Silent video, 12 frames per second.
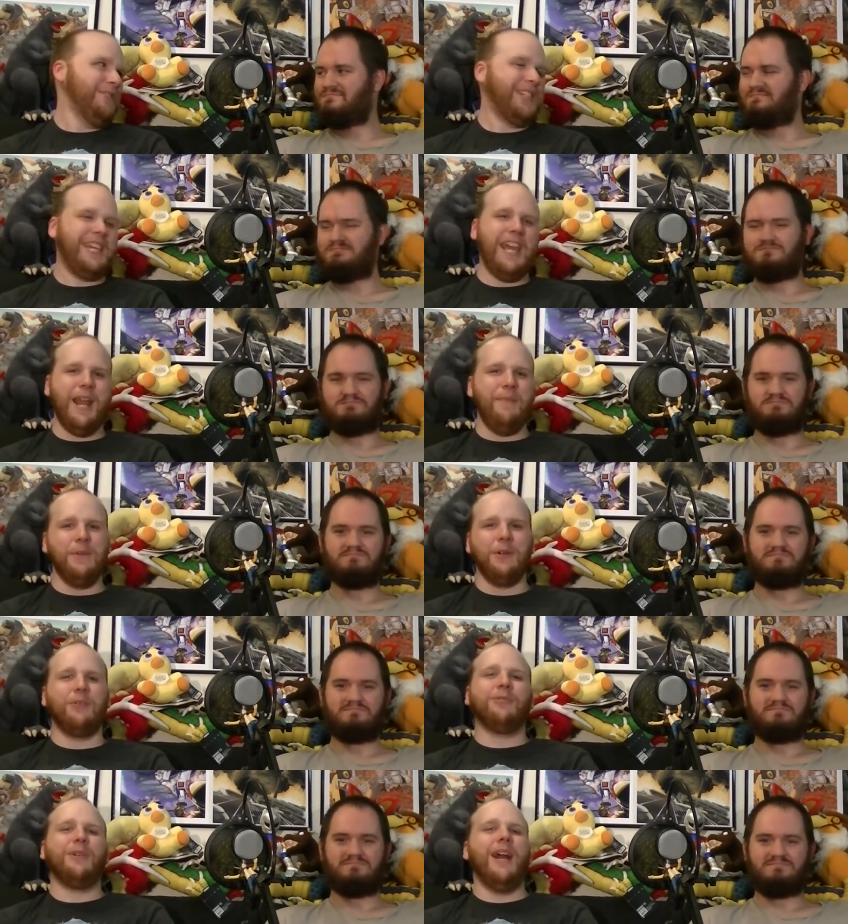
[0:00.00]
Speaker 1: camp the
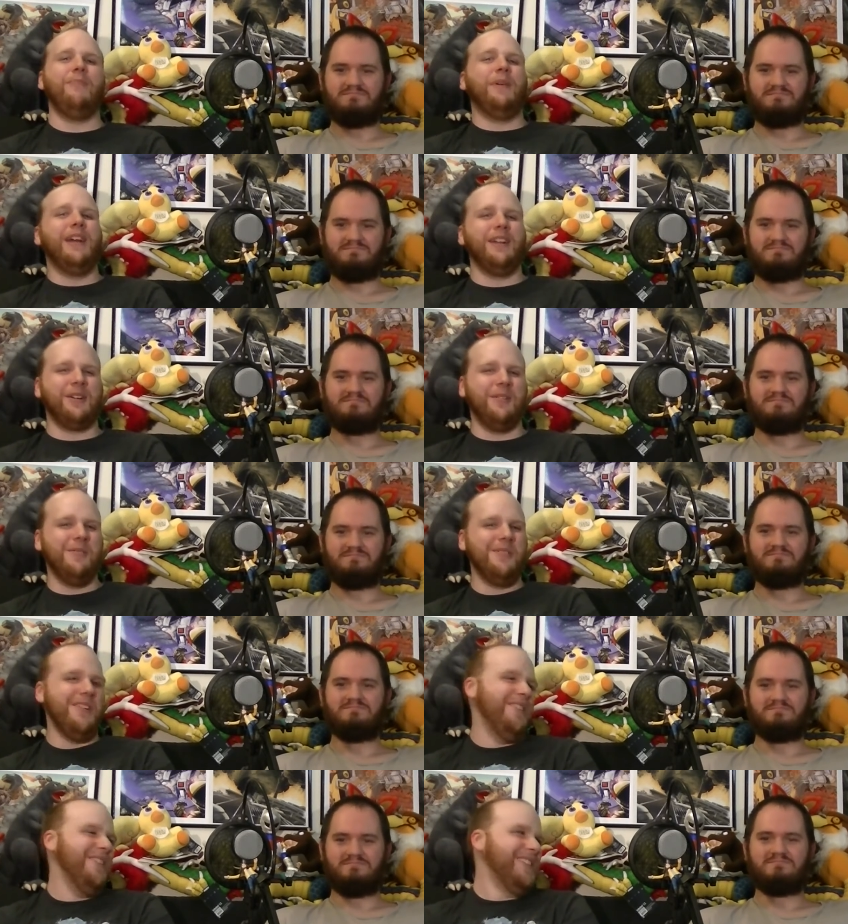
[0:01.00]
crap out of
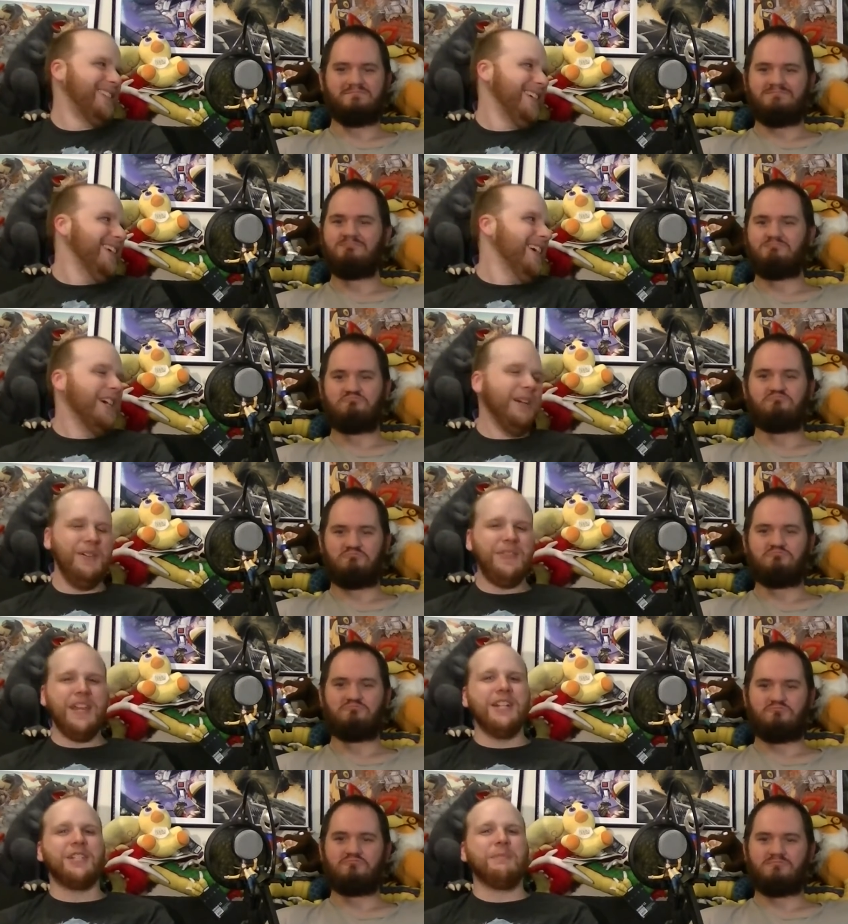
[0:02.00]
corners
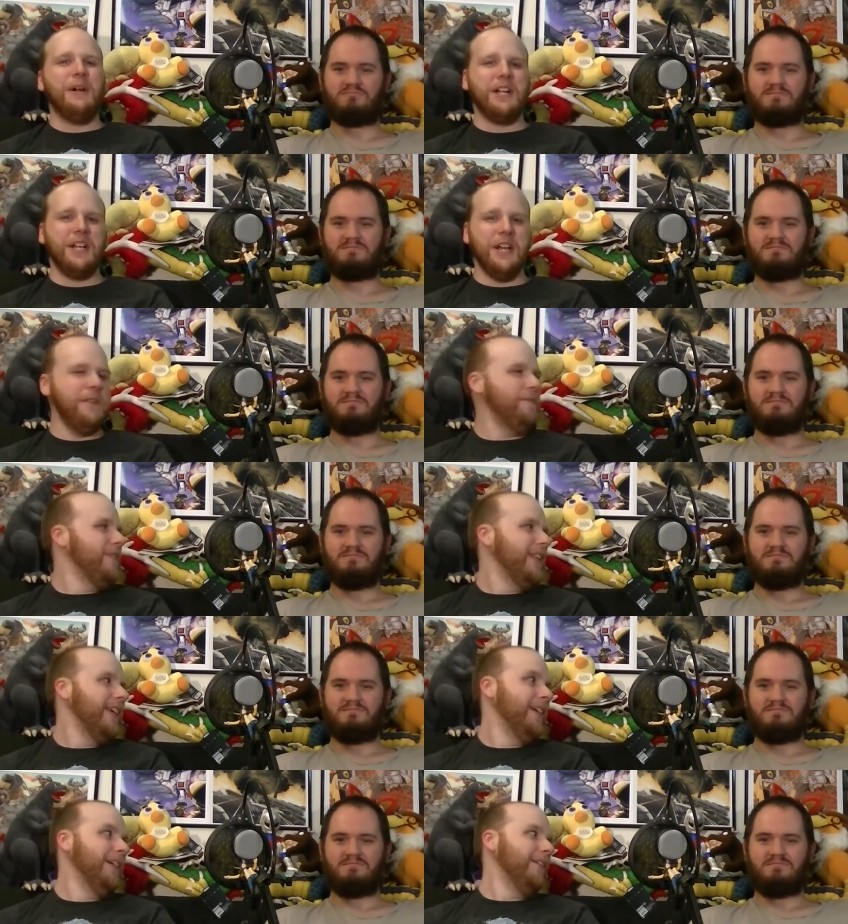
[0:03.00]
with that smart gun.
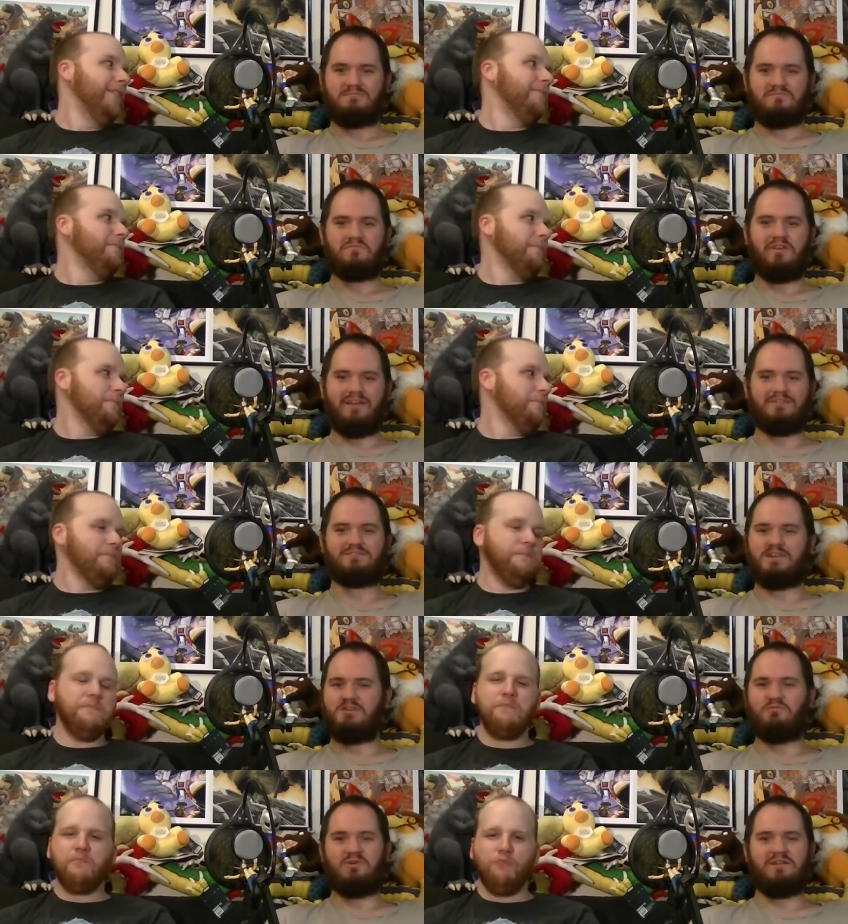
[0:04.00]
Speaker 2: Yeah, that's
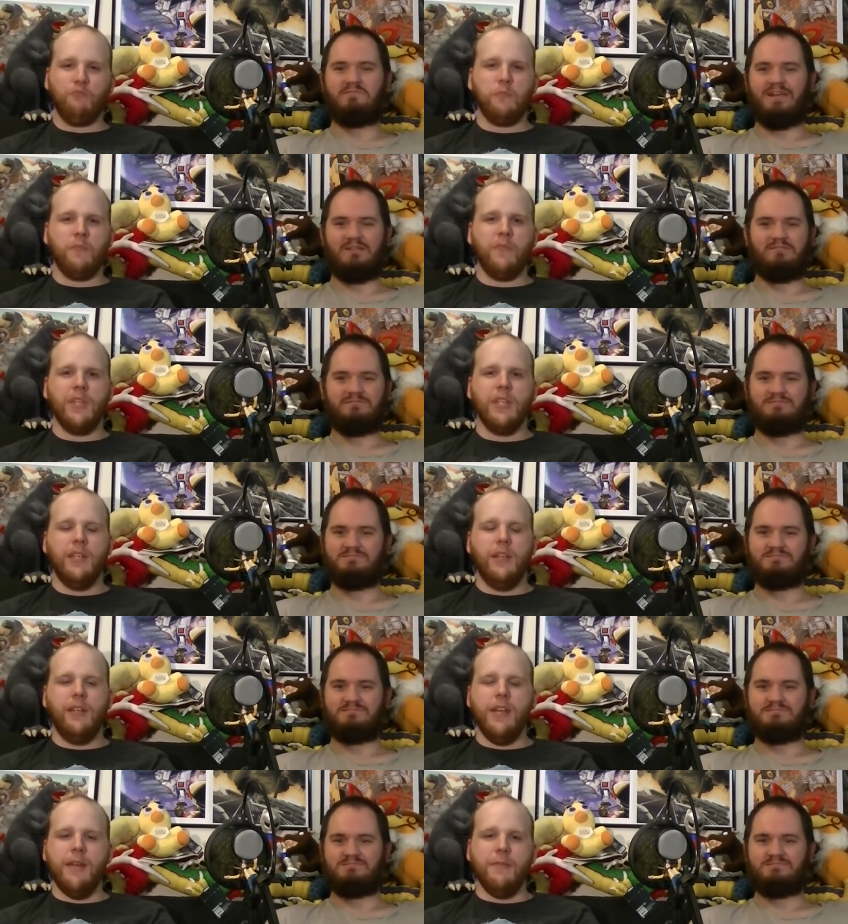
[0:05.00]
how you win, man.
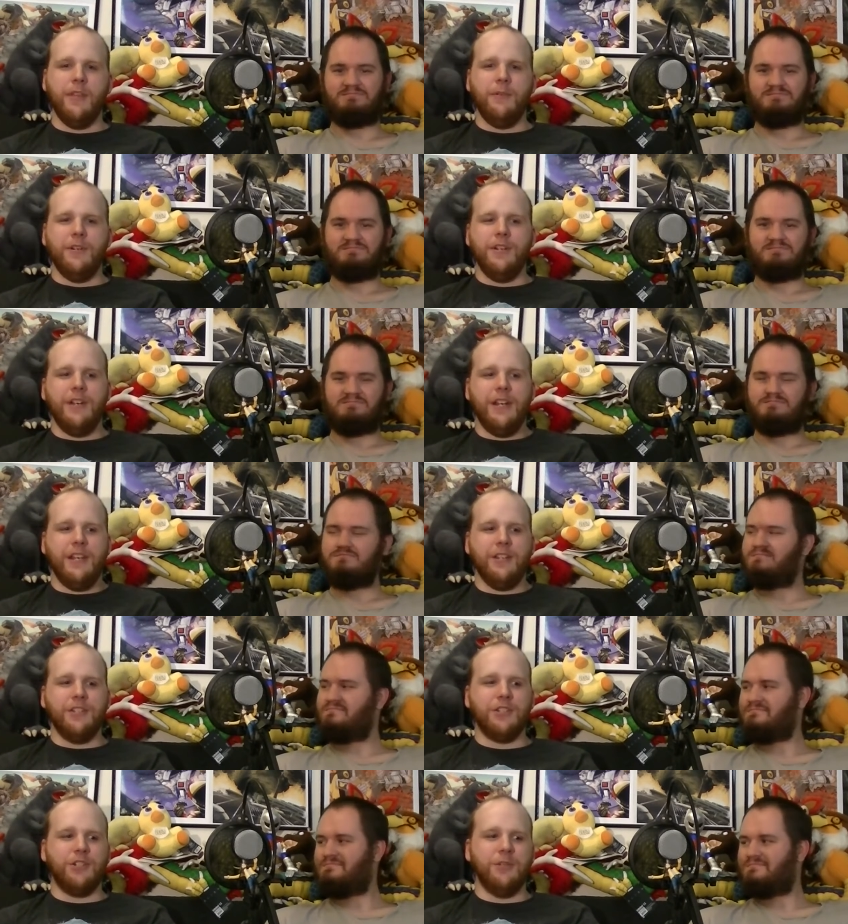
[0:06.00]
Speaker 1: Yeah, and then when you're nailing,
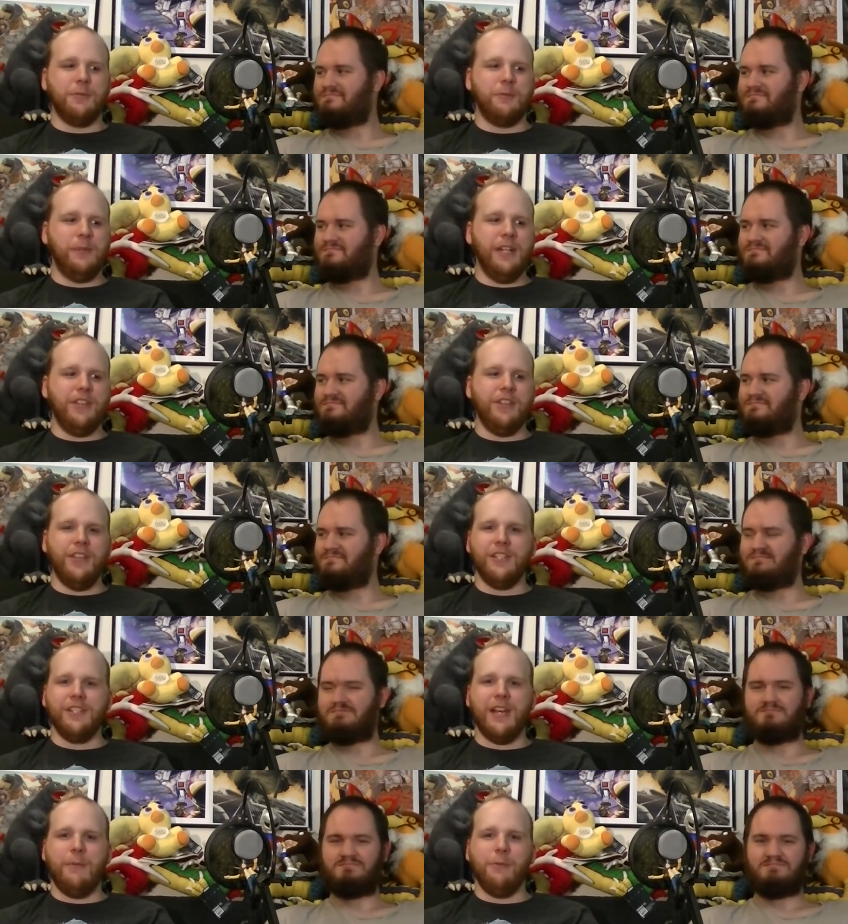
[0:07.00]
you just shoot spit at things
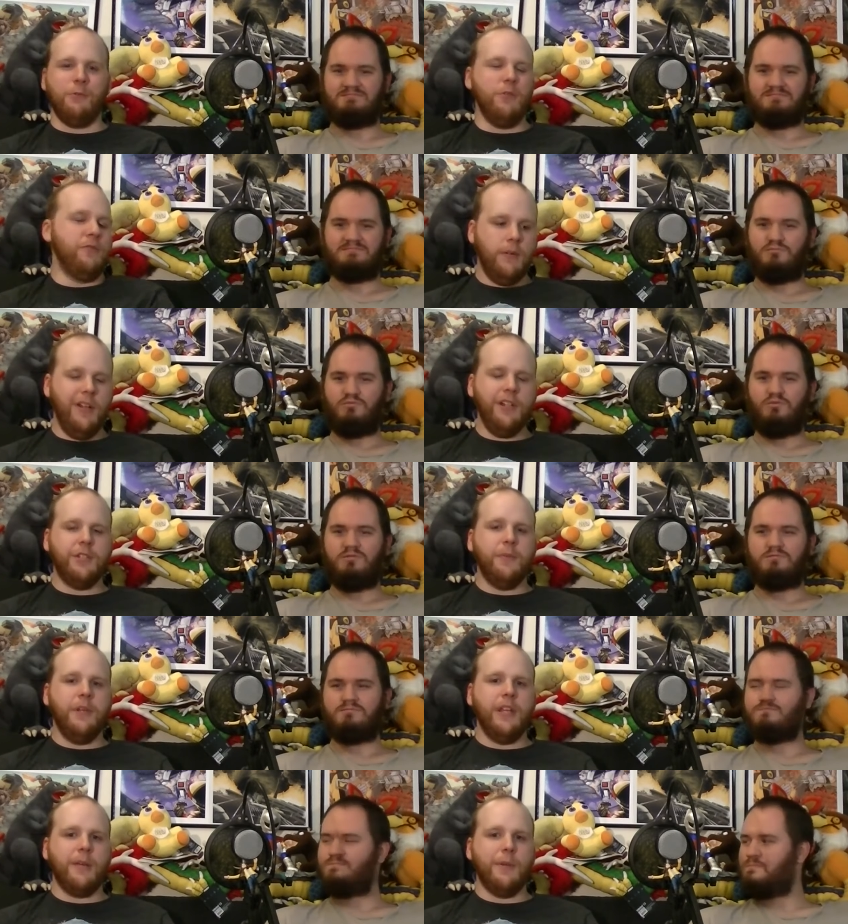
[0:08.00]
on top of the roof. What else do
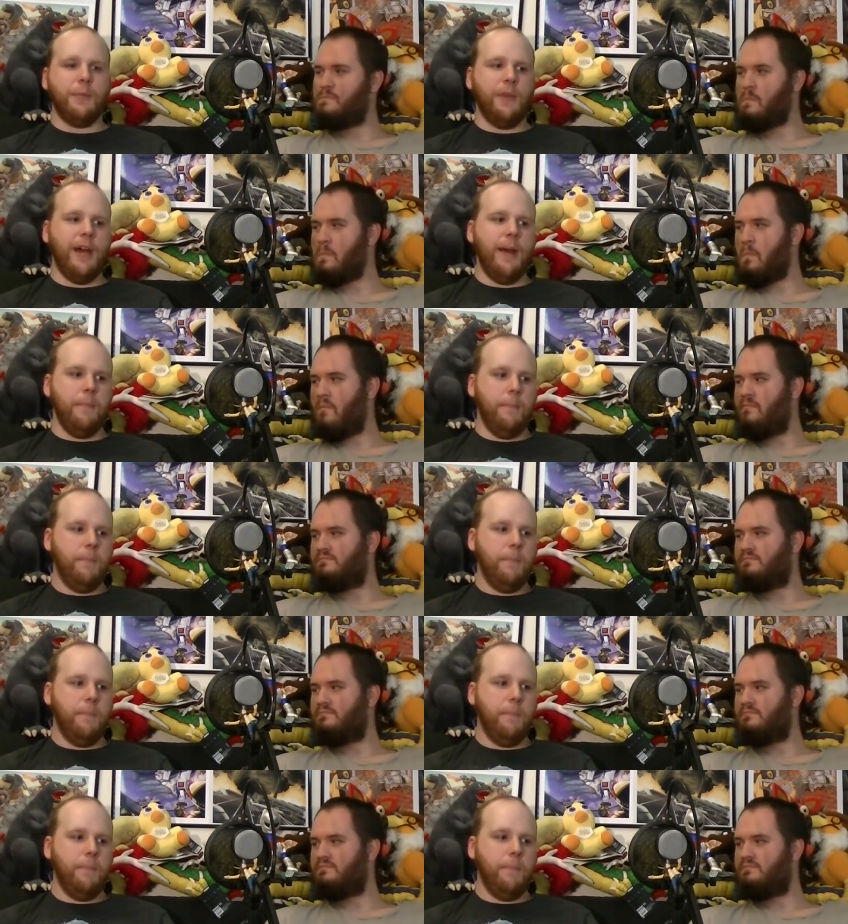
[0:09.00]
we like about the plot?